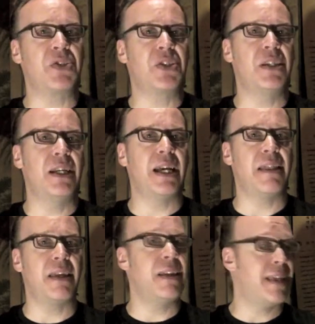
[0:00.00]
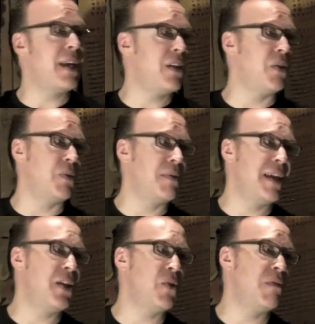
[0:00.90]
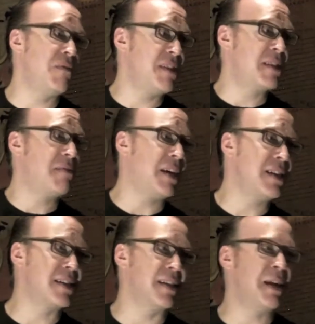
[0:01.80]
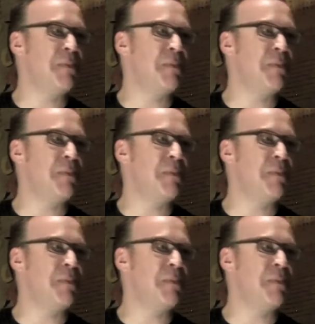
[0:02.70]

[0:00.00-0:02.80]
passion, and I th- thank you, thank you, and vice versa.